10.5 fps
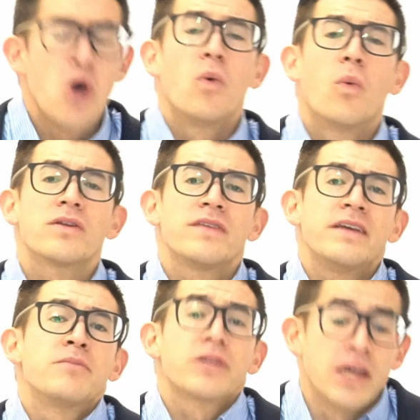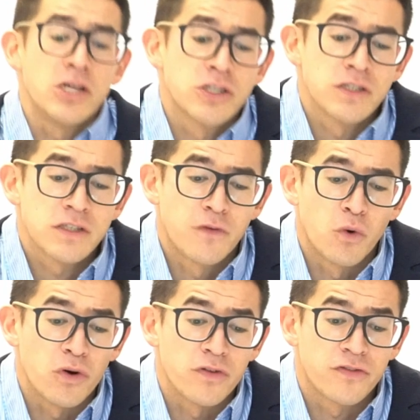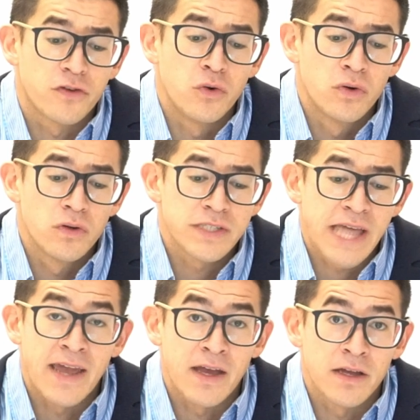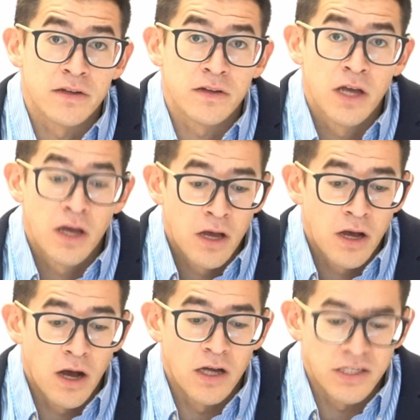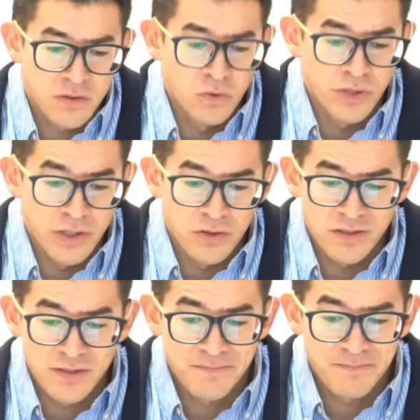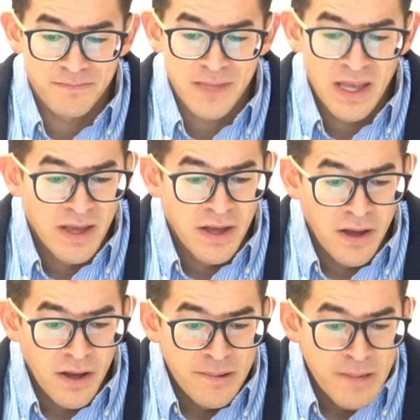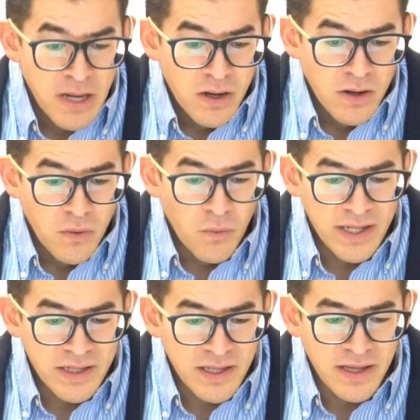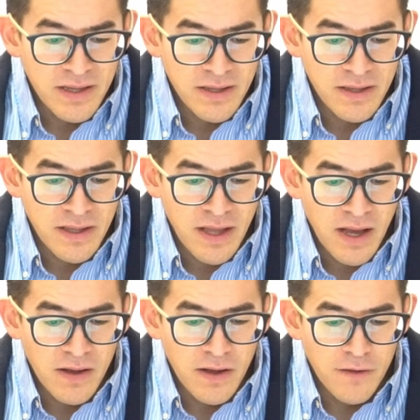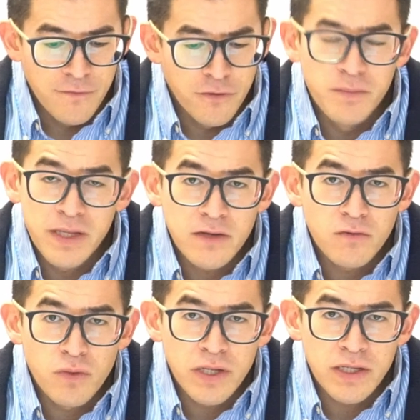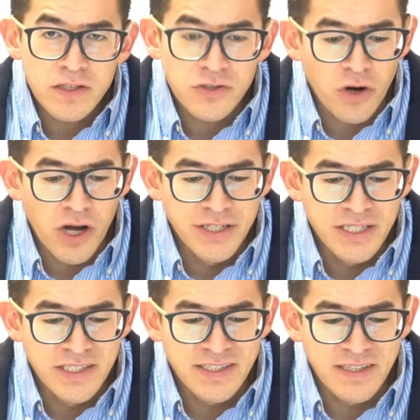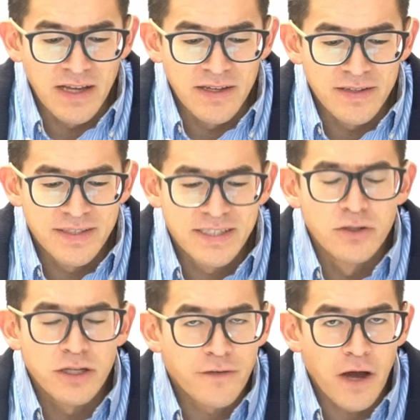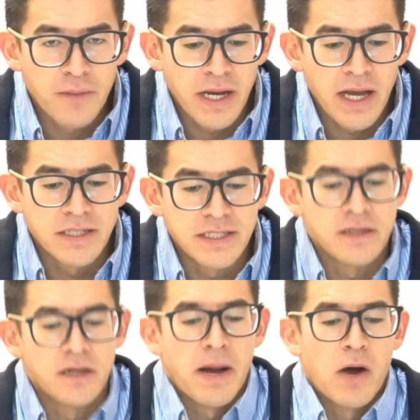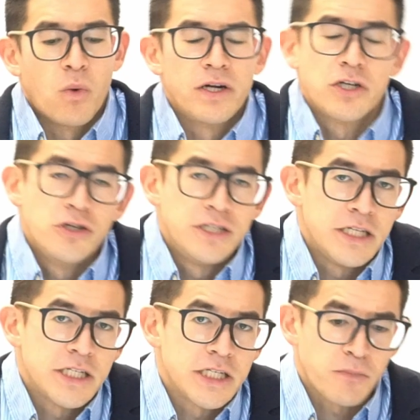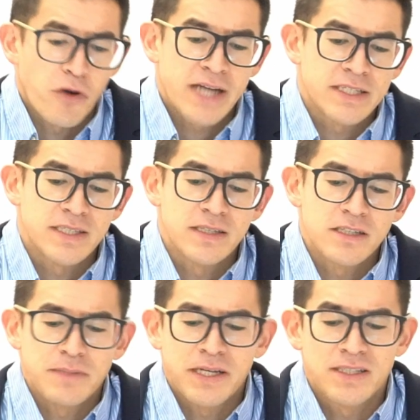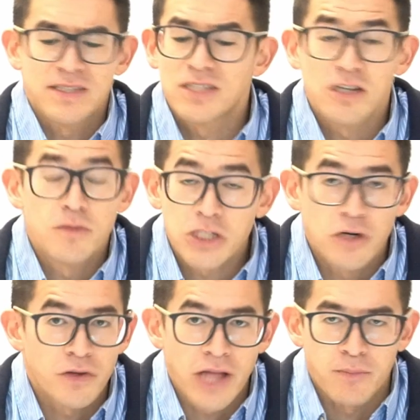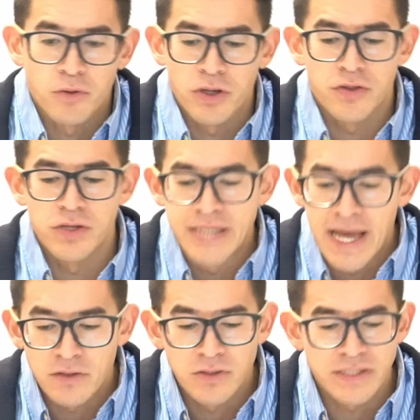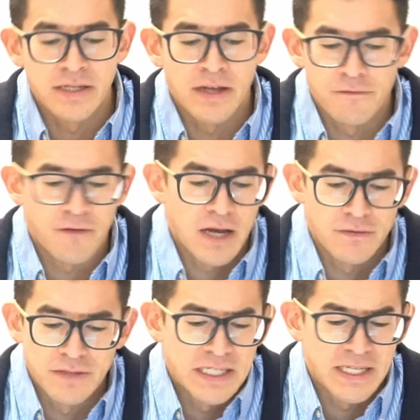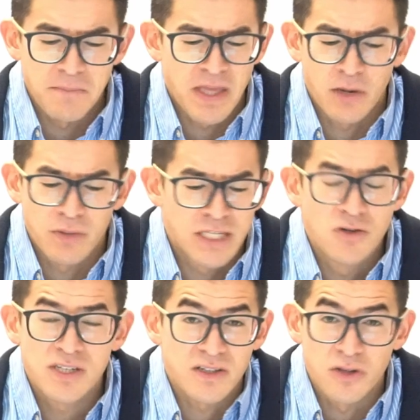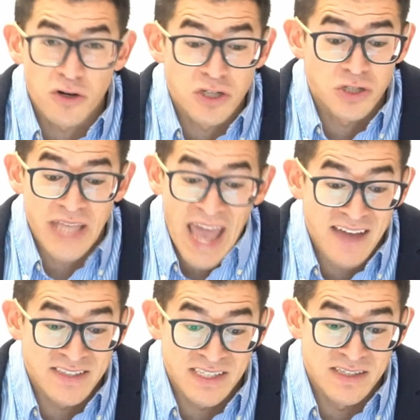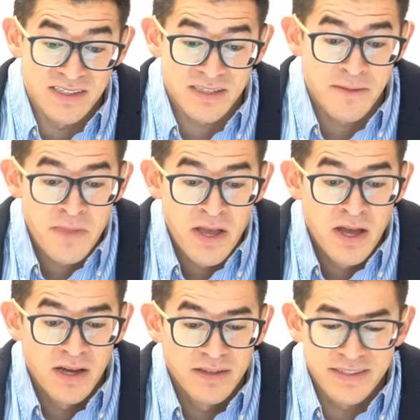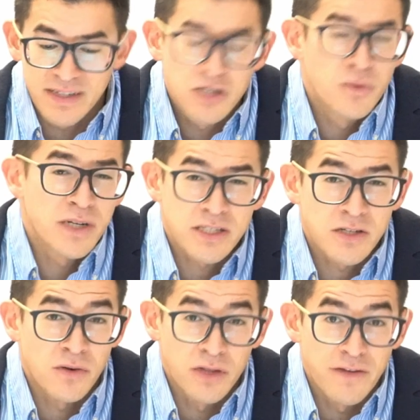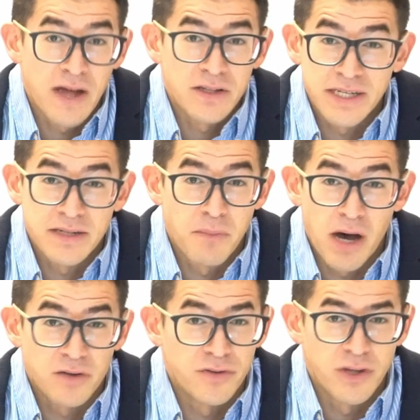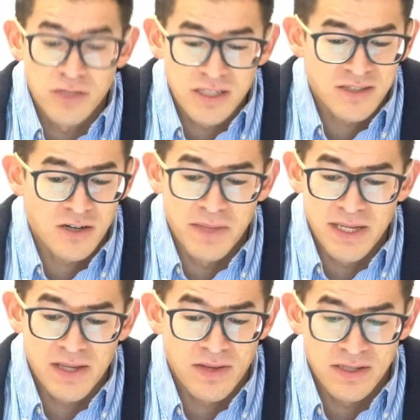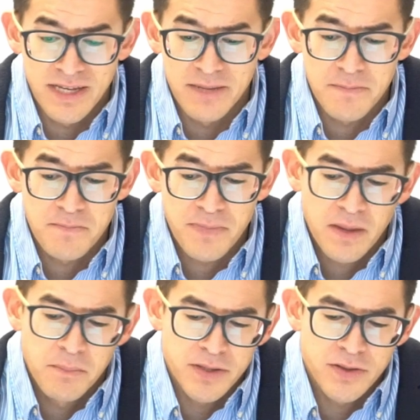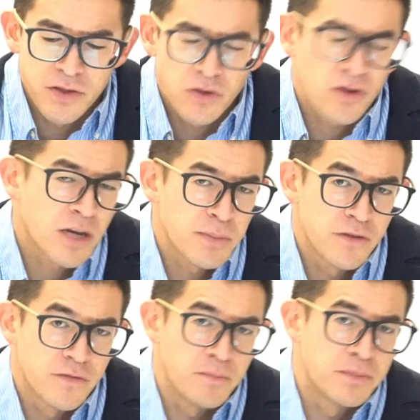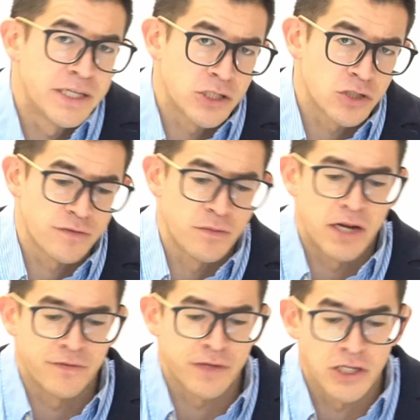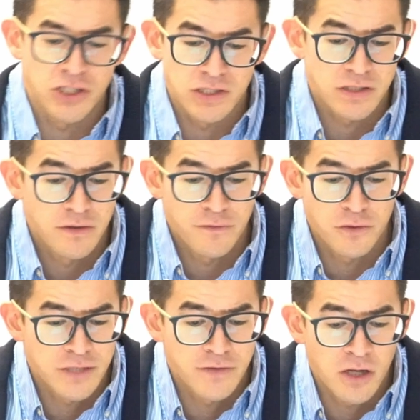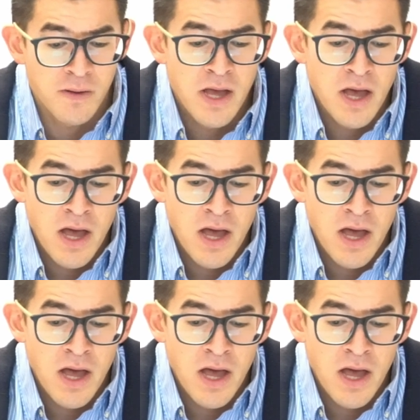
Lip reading: What are the implications for schools and school leaders? Well, for me, reading Stronge has solidified my idea about what good teaching practice is, because there's so much overlap with Danielson and 5D, and I would use it largely as is. Stick to an externally validated model. Don't just start making things up. But there are a couple of potentials for modifications. First of all,